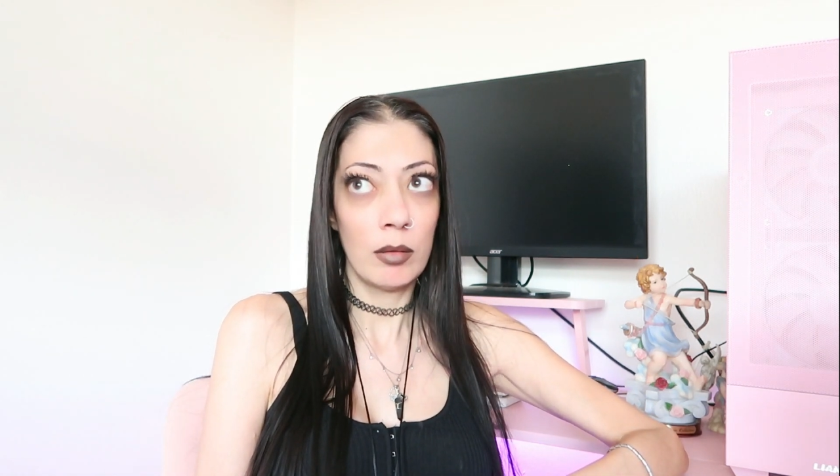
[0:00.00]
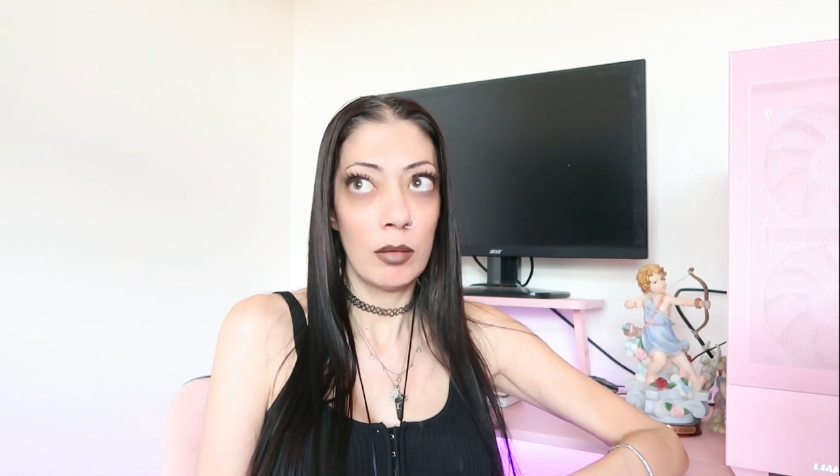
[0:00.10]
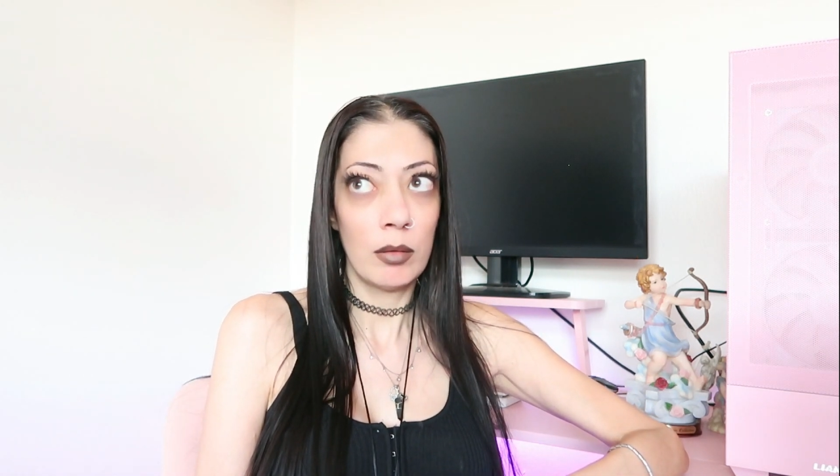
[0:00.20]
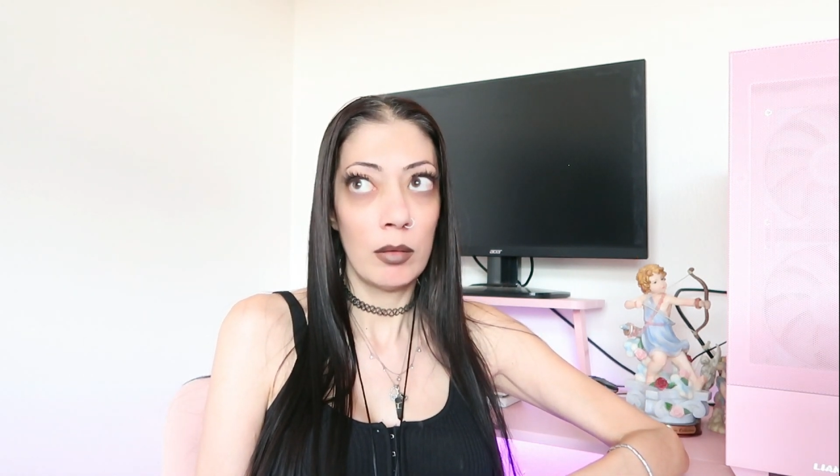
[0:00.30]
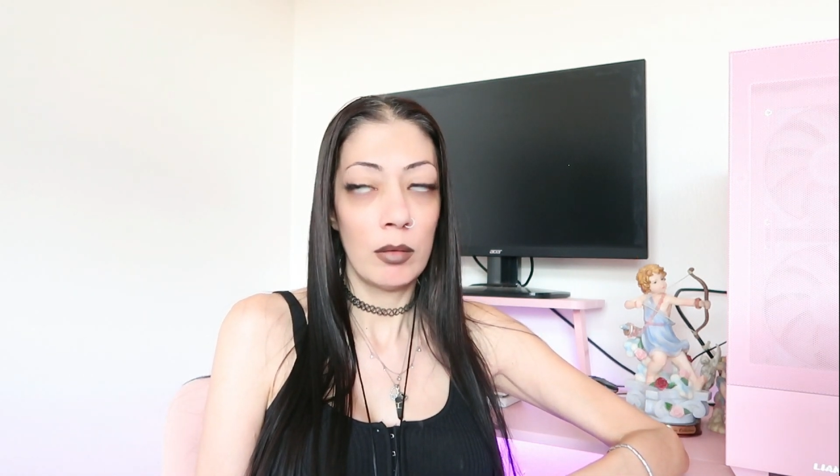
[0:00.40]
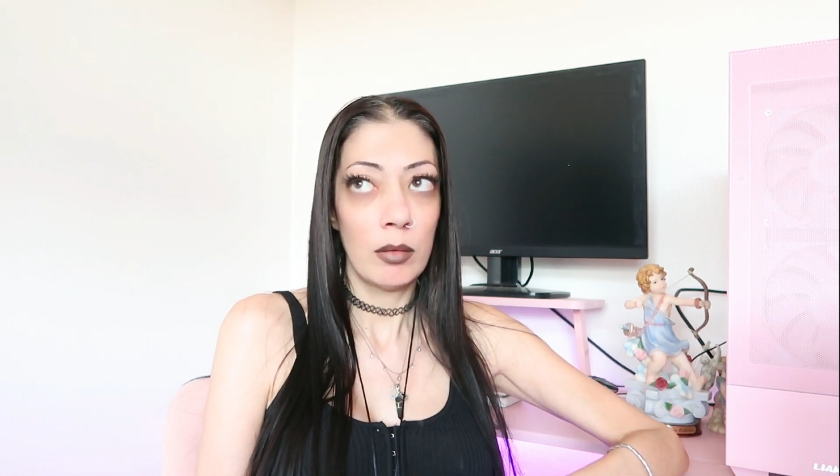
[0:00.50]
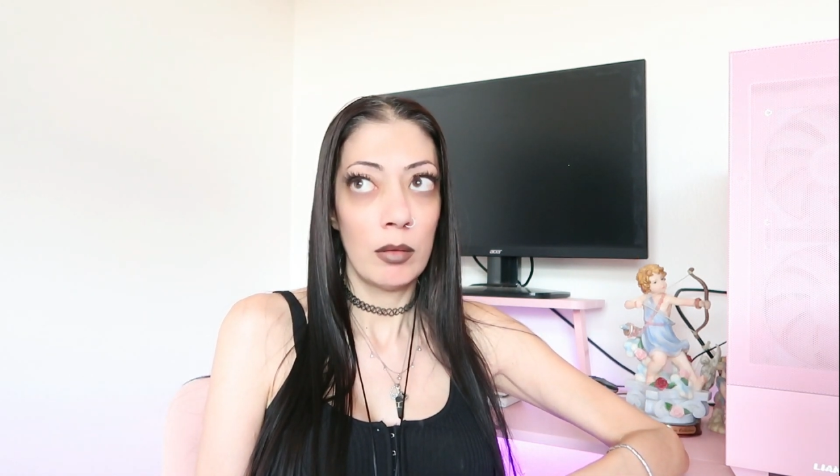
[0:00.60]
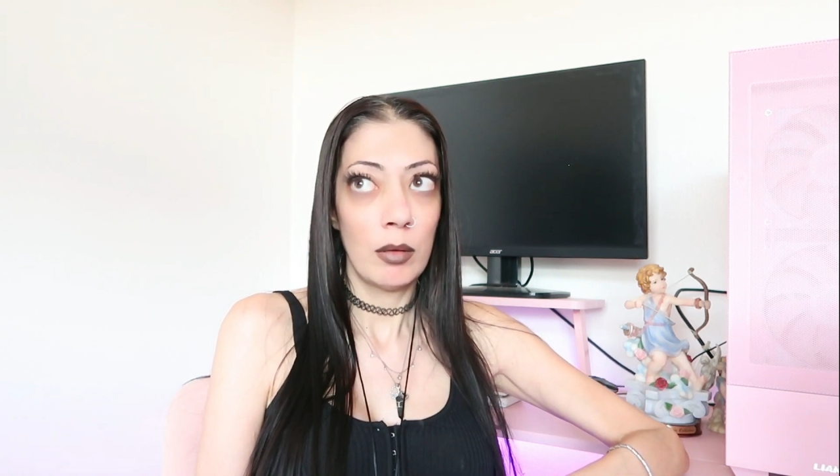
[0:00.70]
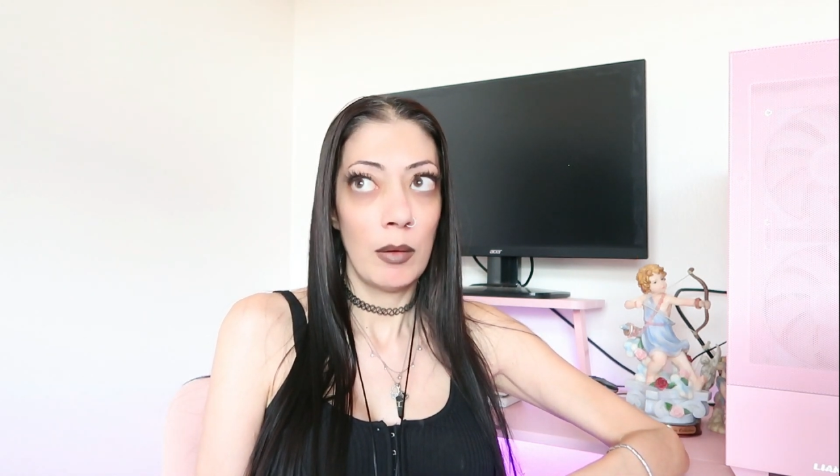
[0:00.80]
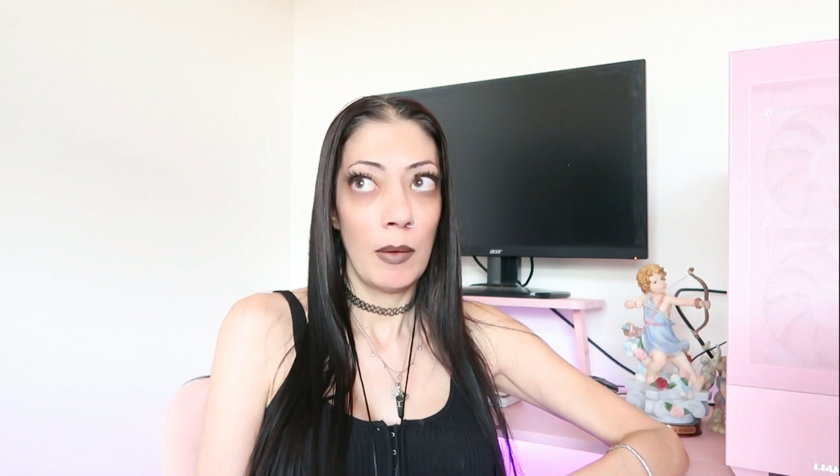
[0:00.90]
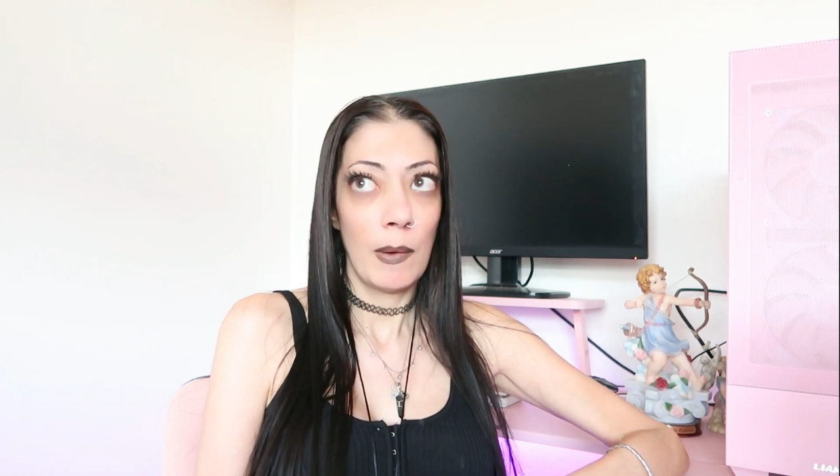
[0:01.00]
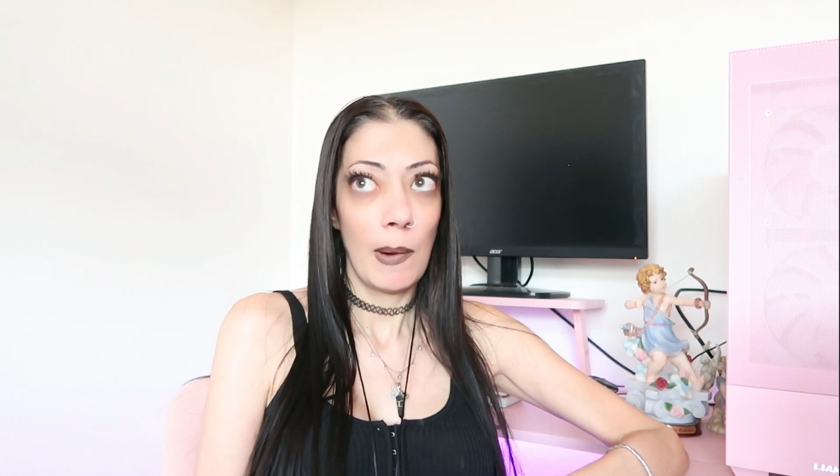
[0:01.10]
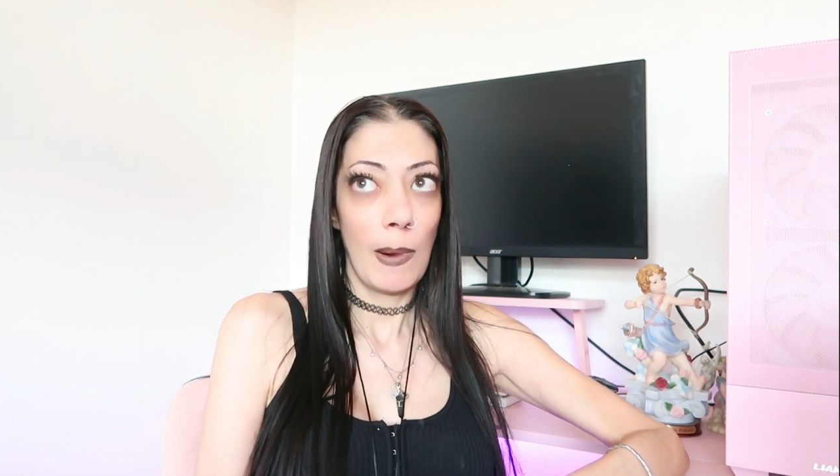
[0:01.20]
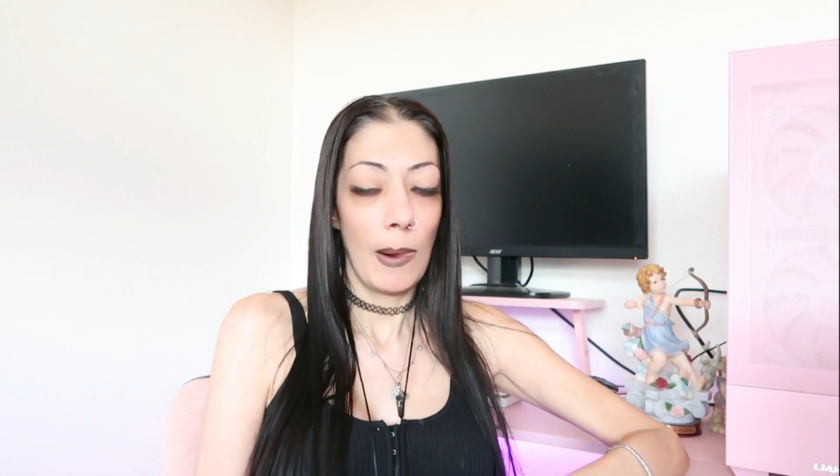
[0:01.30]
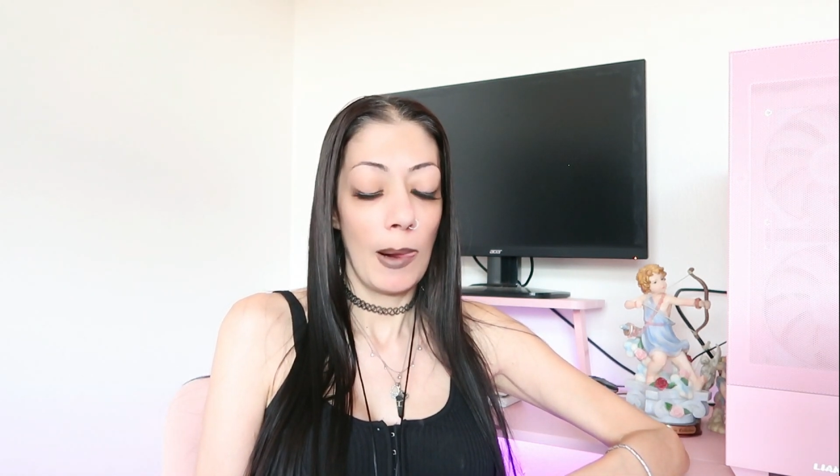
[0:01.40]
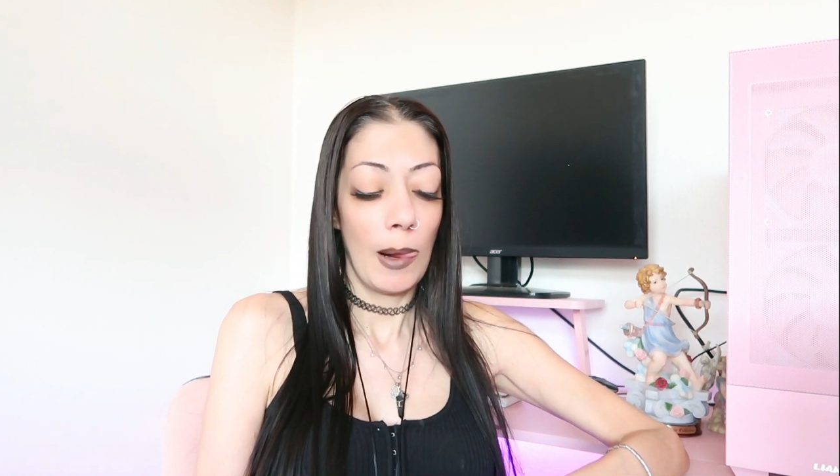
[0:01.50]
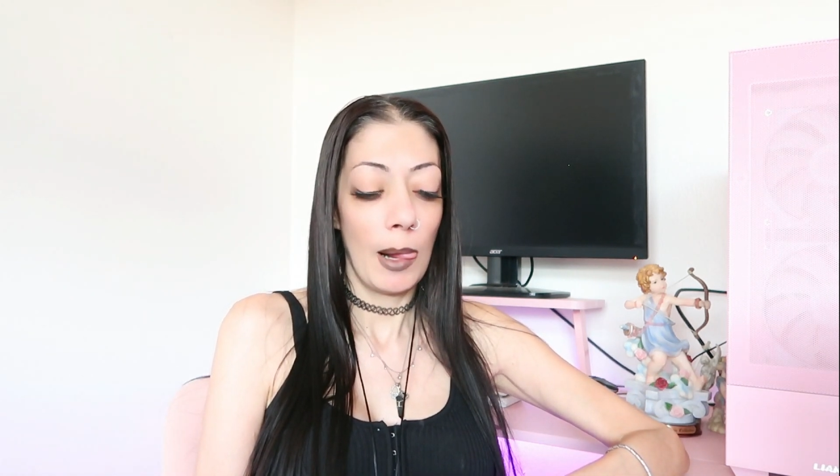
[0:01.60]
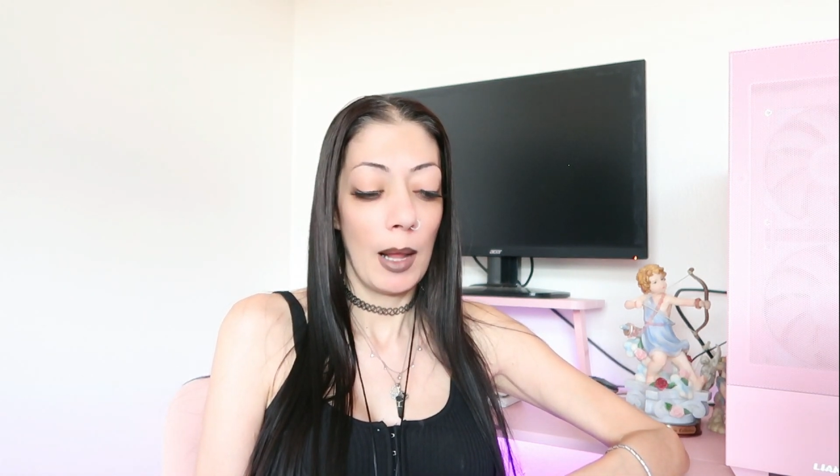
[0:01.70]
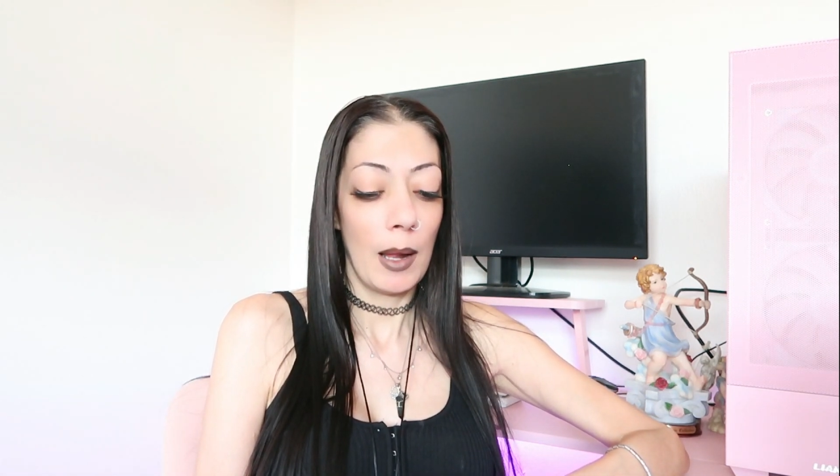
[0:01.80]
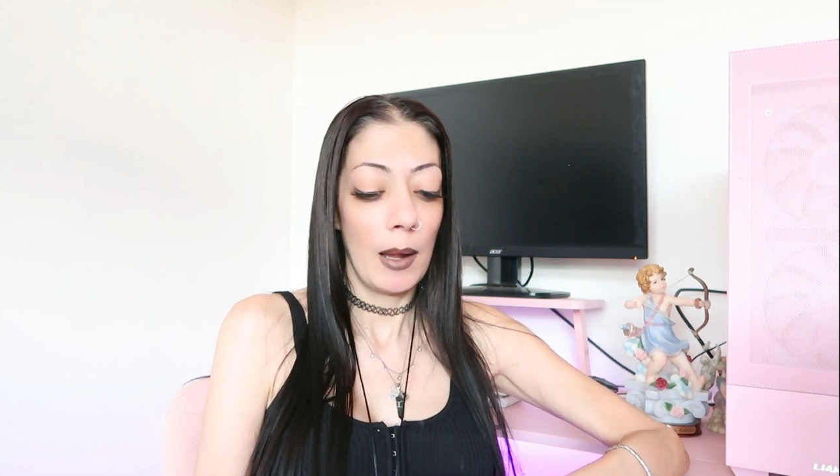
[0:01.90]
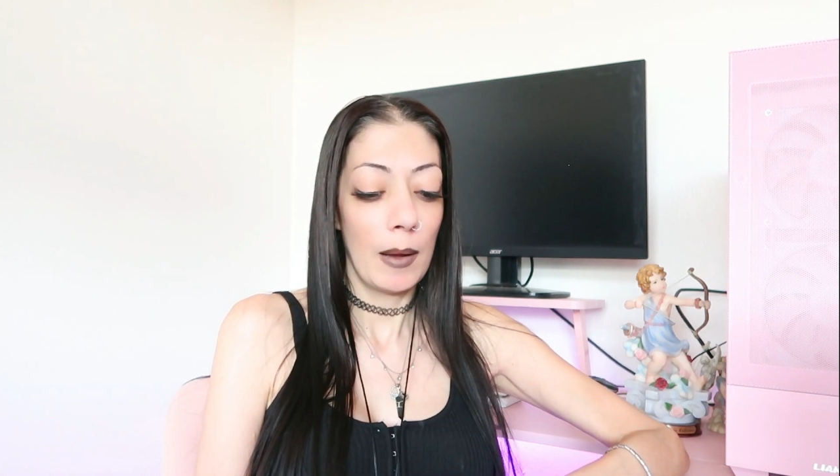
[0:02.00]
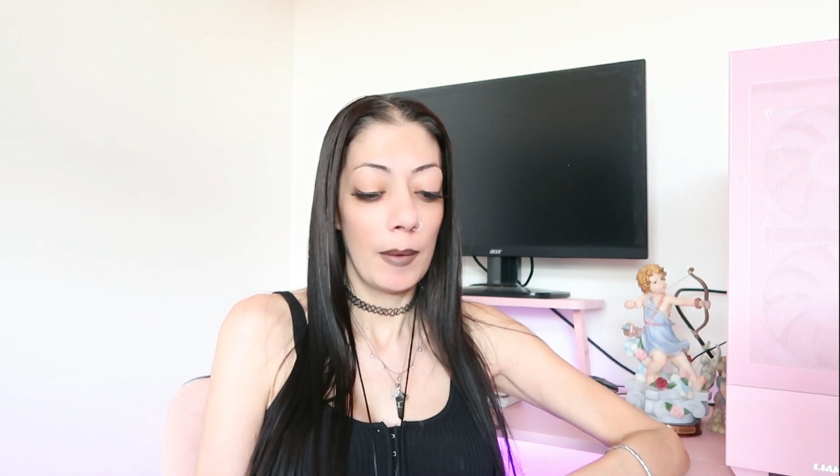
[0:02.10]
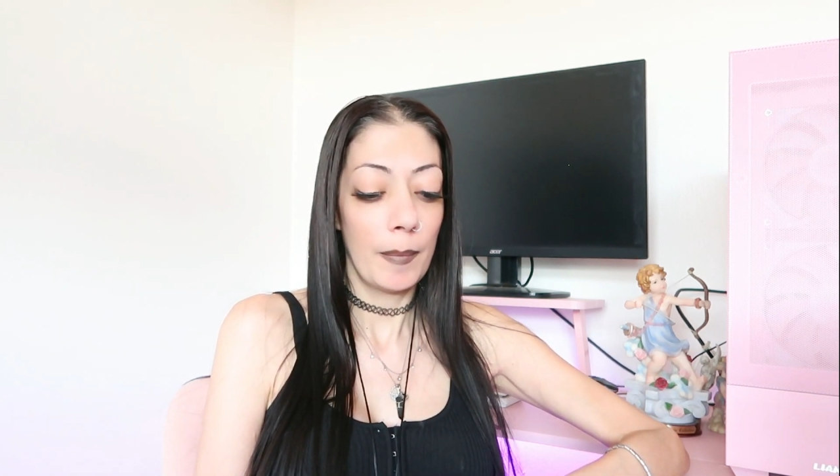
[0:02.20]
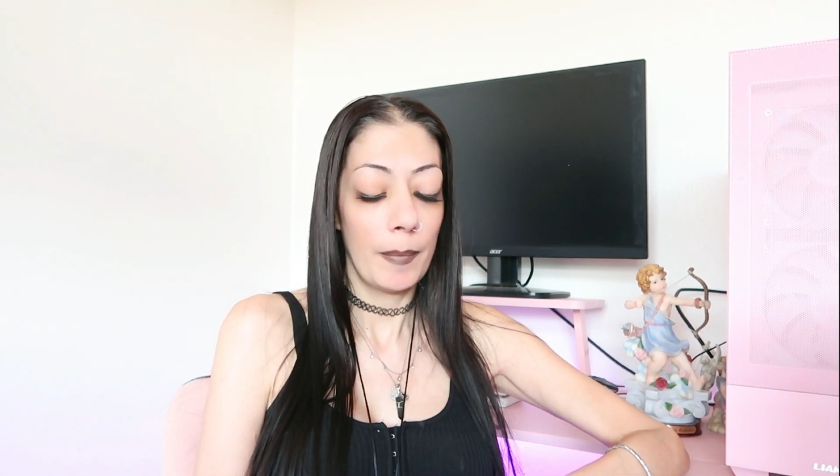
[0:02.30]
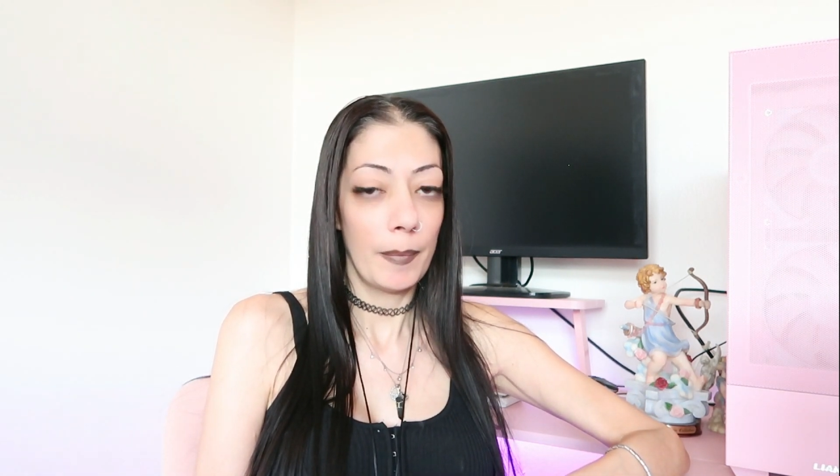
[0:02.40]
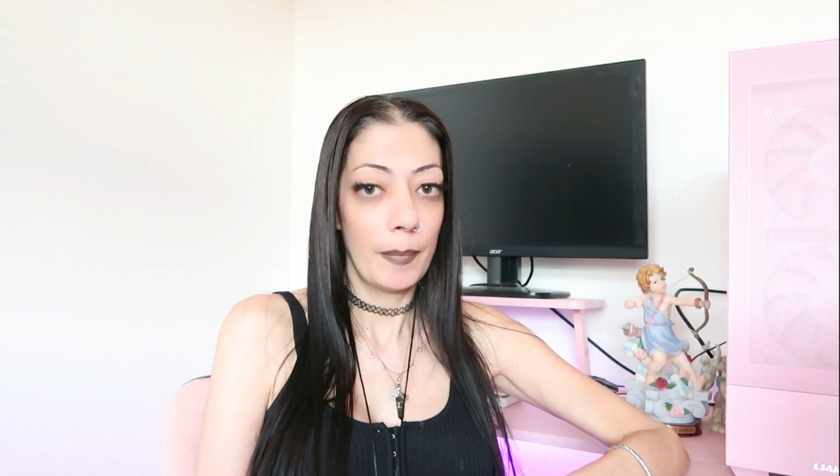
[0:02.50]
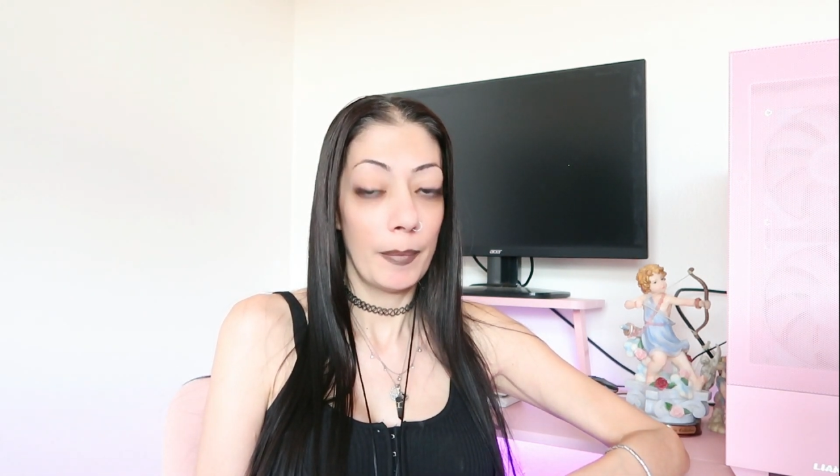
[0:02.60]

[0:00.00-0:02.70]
I I know for sure not this year, but